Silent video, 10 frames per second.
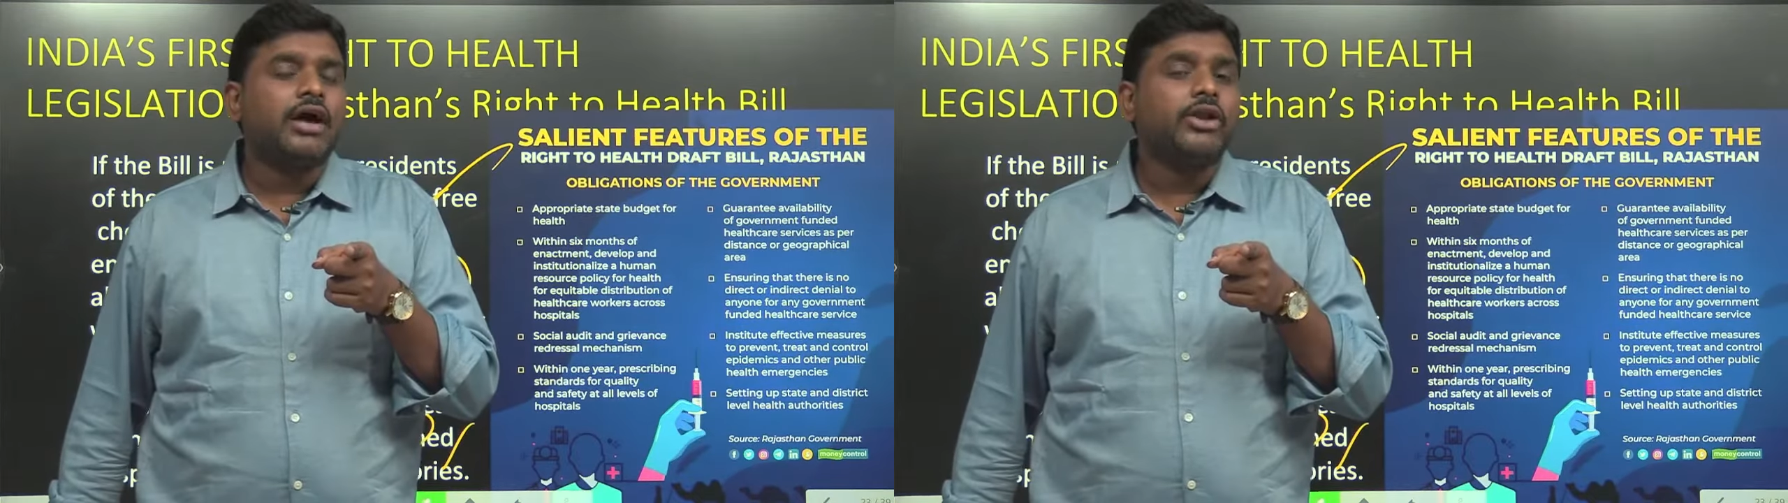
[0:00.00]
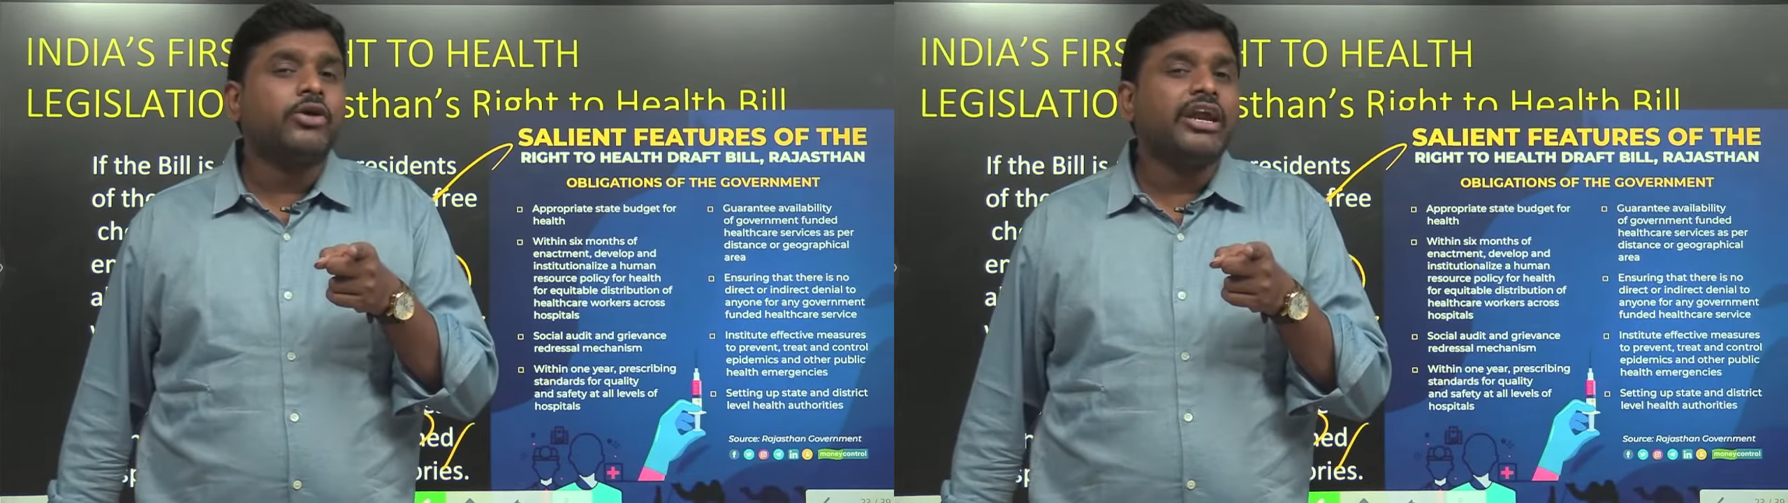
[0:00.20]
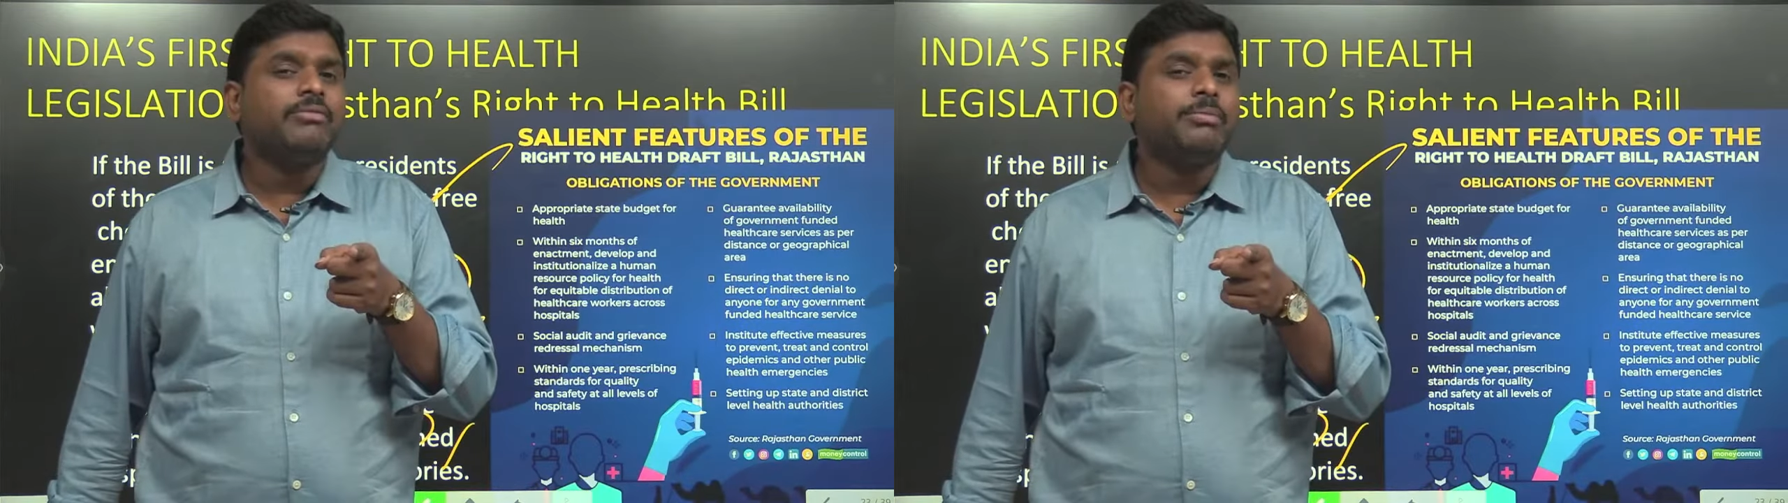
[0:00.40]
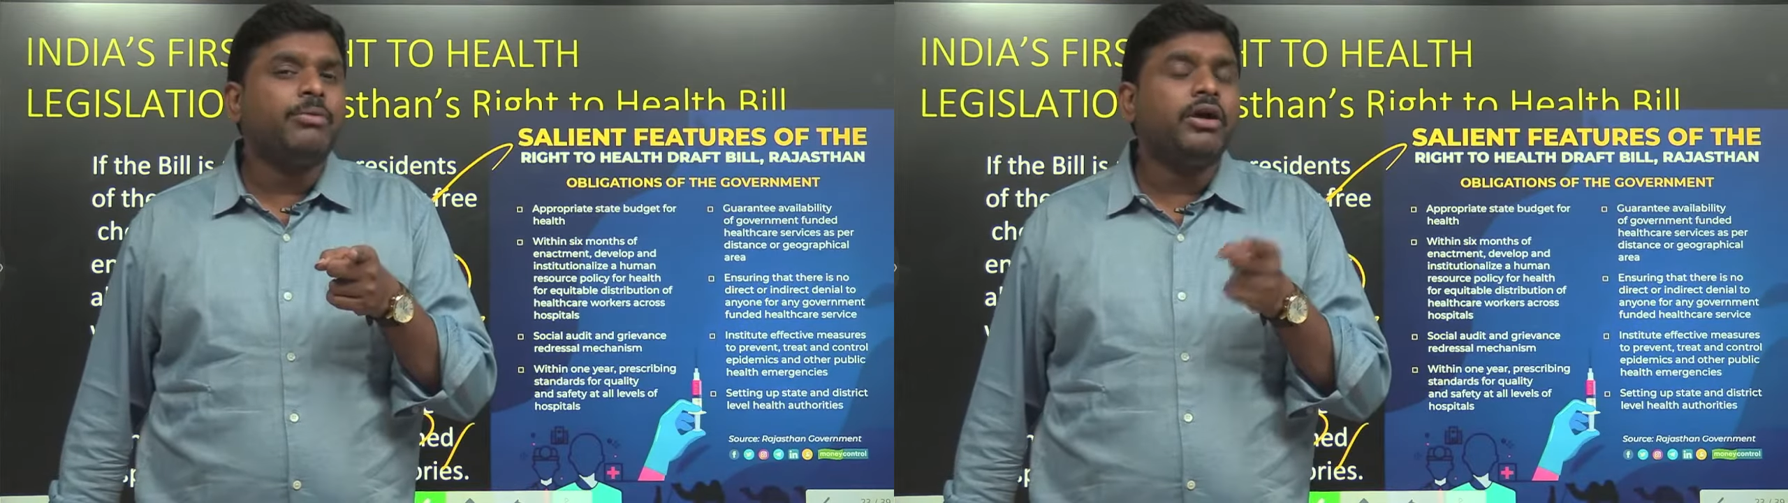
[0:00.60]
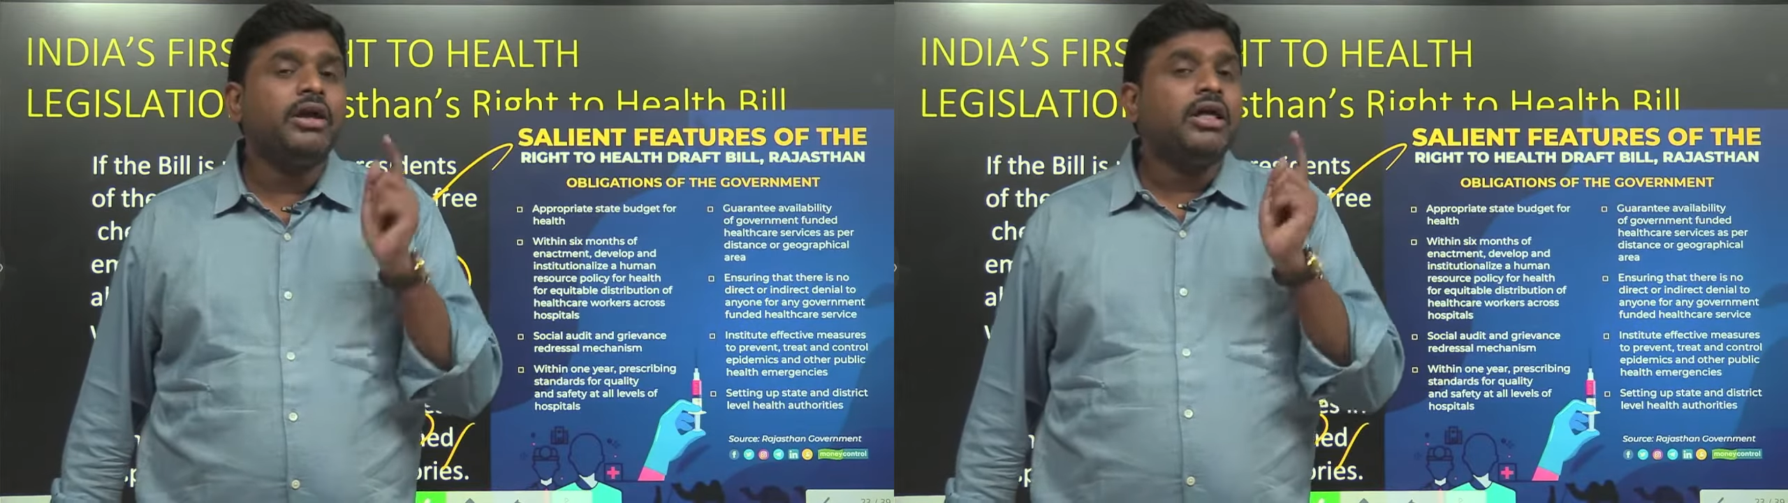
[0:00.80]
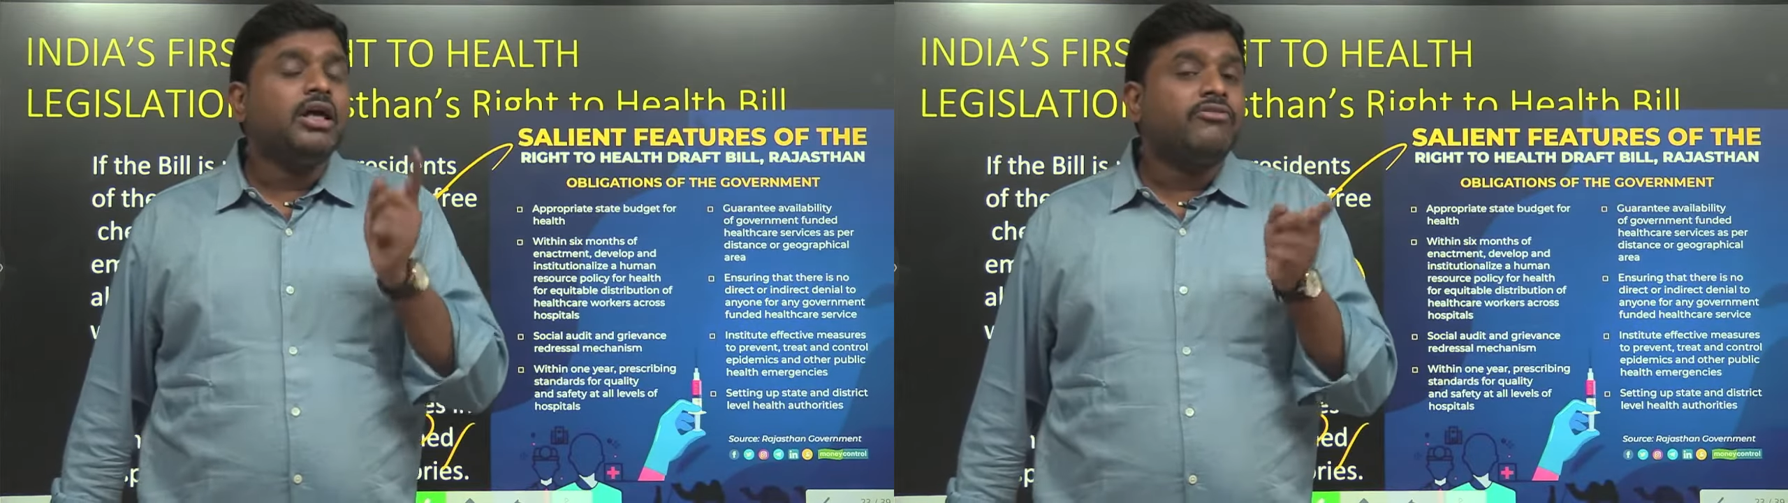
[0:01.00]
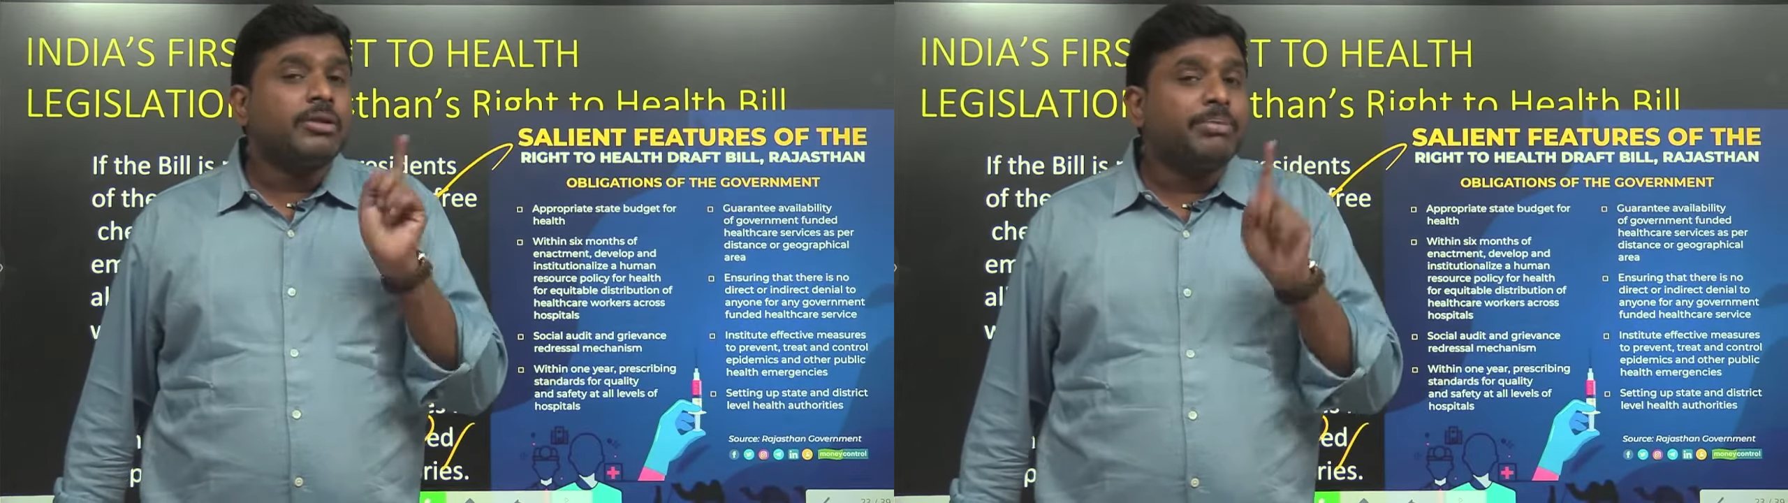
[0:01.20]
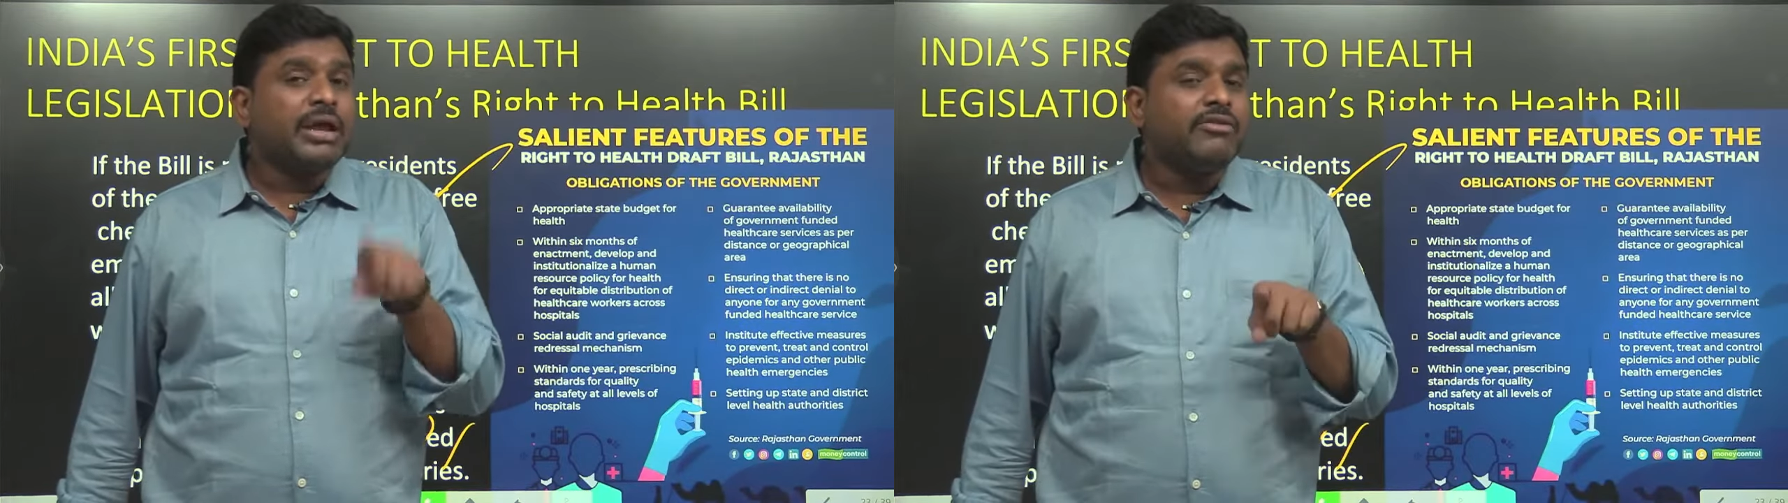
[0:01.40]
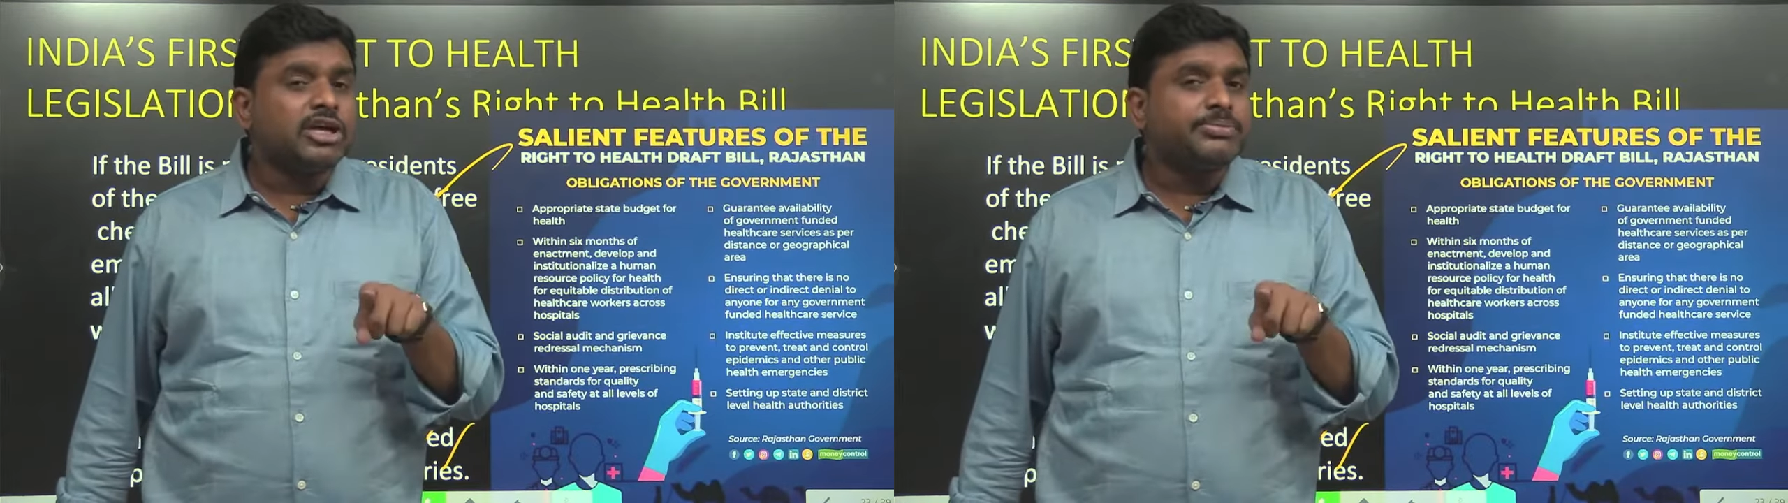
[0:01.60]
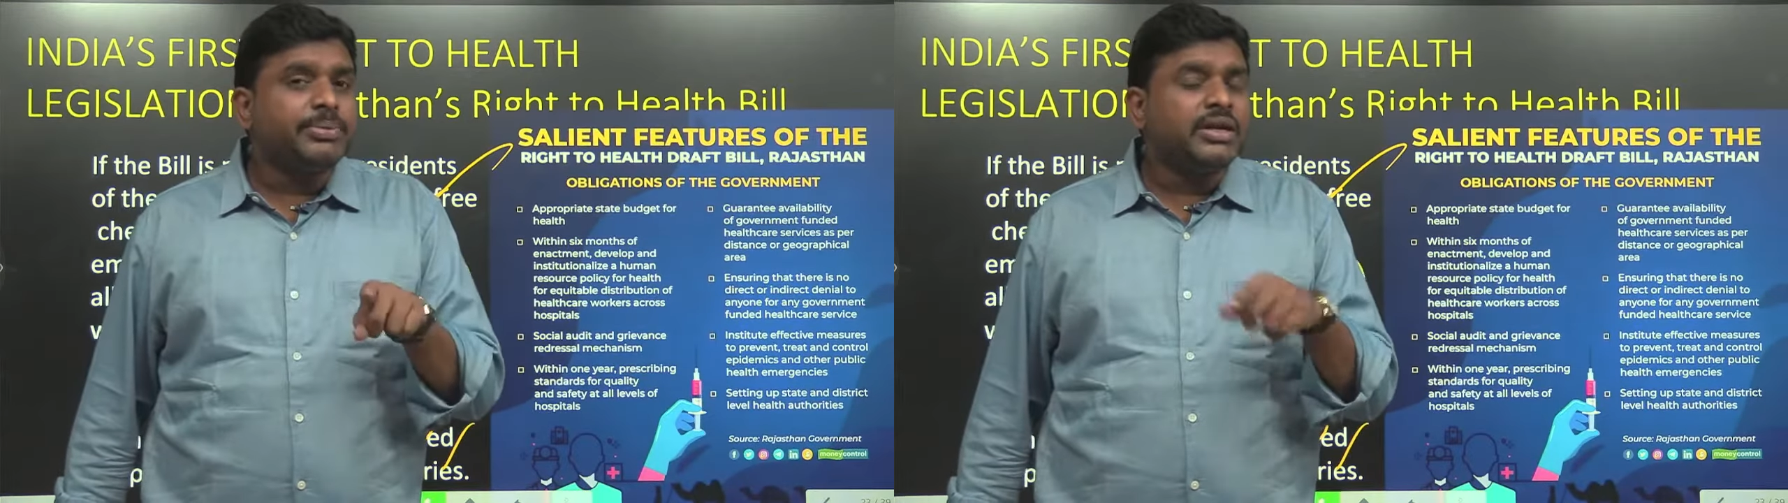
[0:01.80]
Are you getting my point? For private
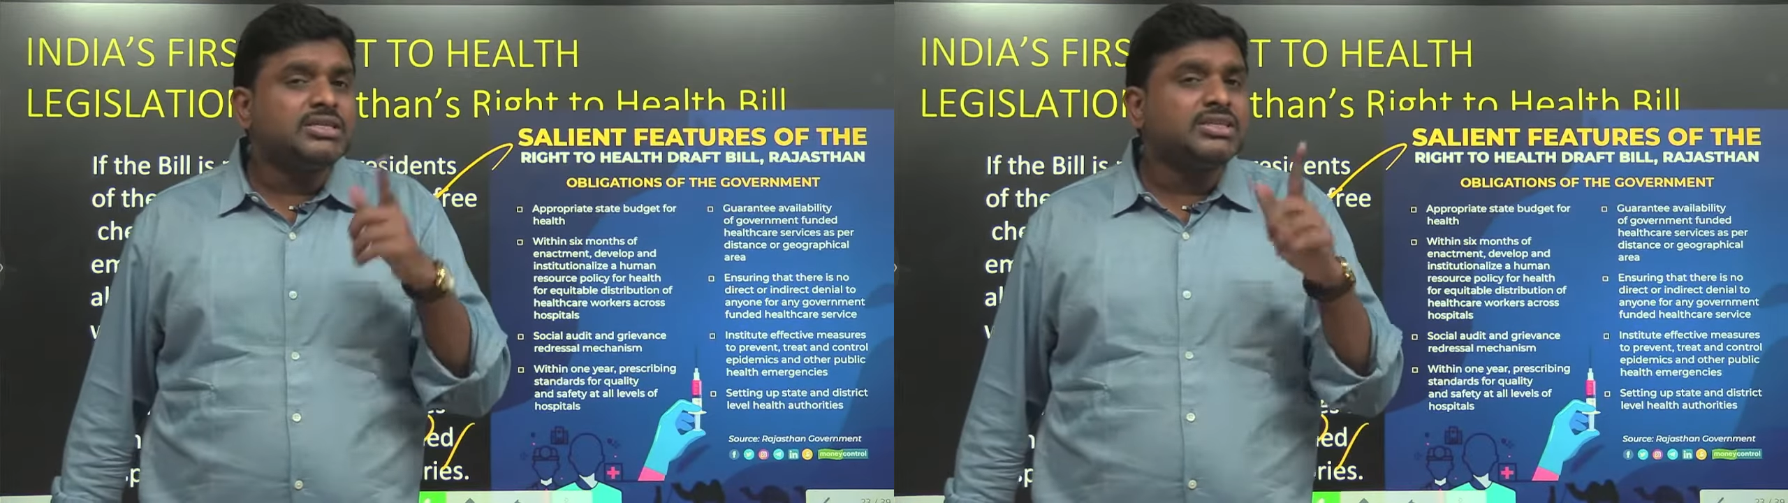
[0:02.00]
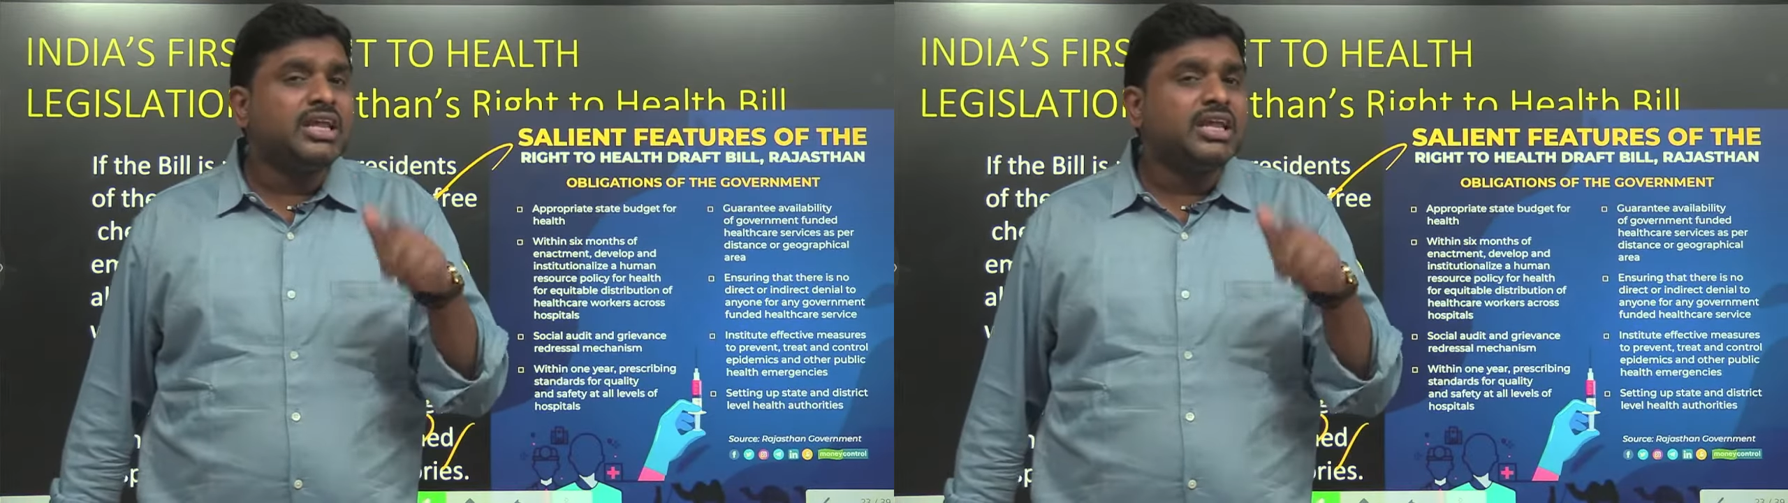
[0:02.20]
hospitals,